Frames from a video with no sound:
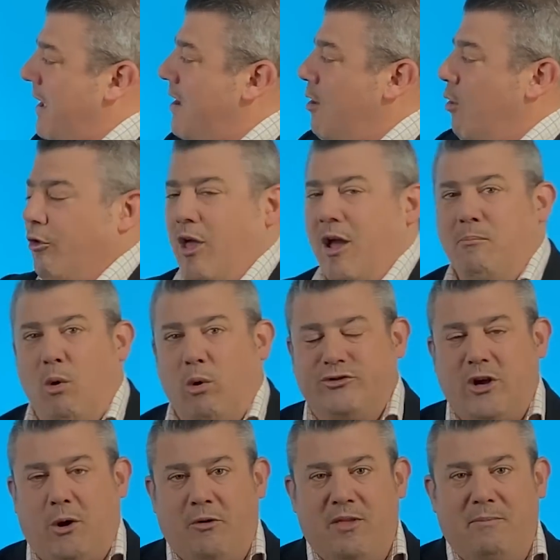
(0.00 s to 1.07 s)
although more
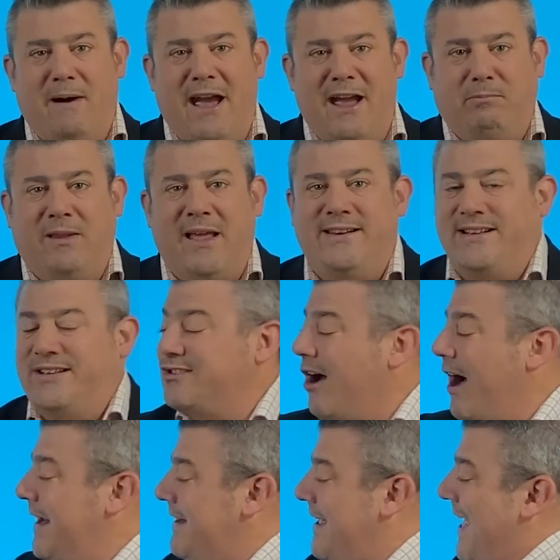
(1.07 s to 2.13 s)
so on the Bay of Plenty
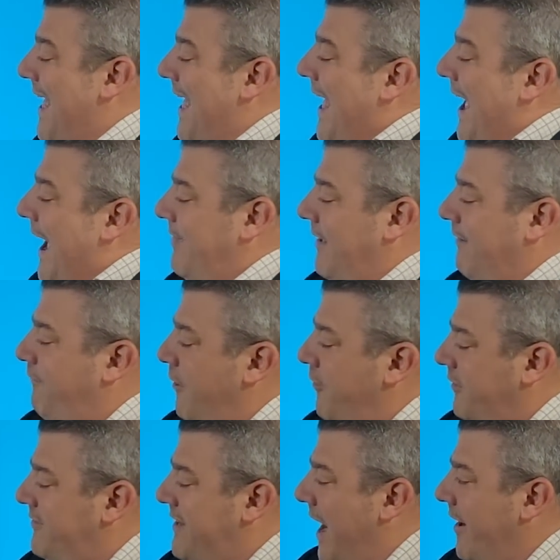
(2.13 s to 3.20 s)
side, and then further
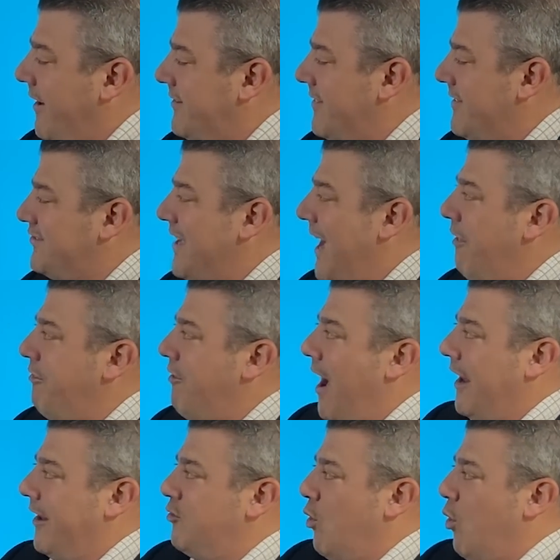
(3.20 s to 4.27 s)
down into the South
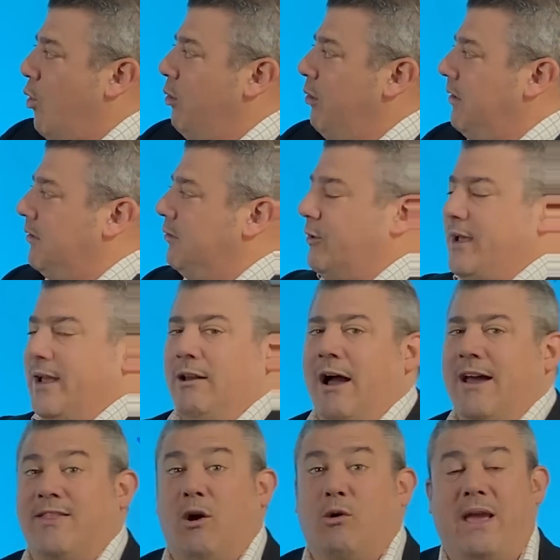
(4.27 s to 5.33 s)
Island, all looking like
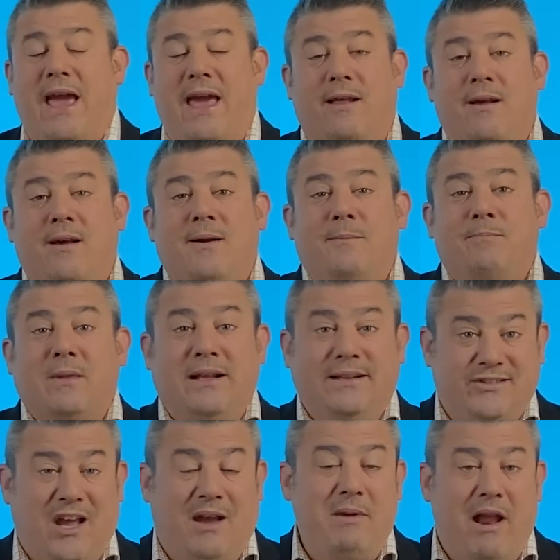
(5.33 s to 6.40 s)
they'll get, in
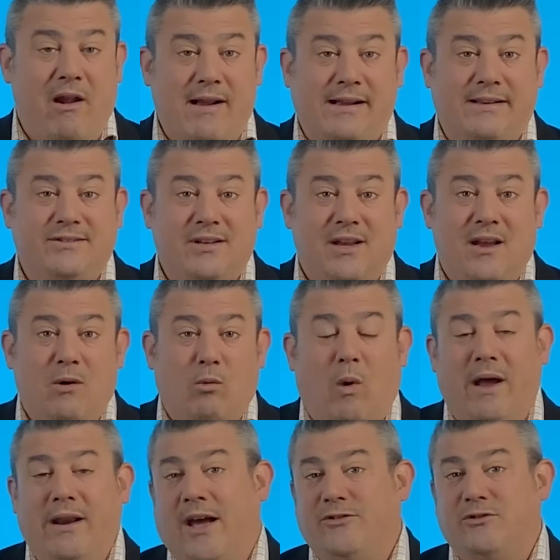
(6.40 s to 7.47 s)
some areas,
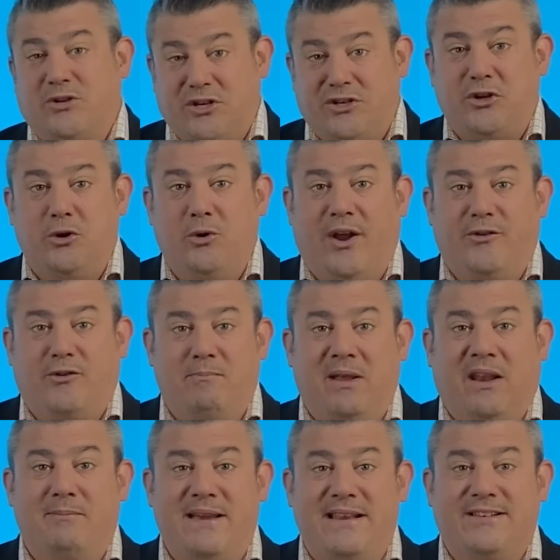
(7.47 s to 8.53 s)
100 to 200
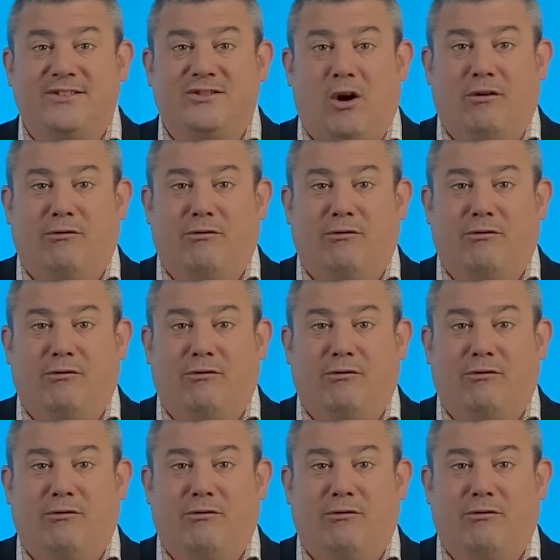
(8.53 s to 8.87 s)
millimetres of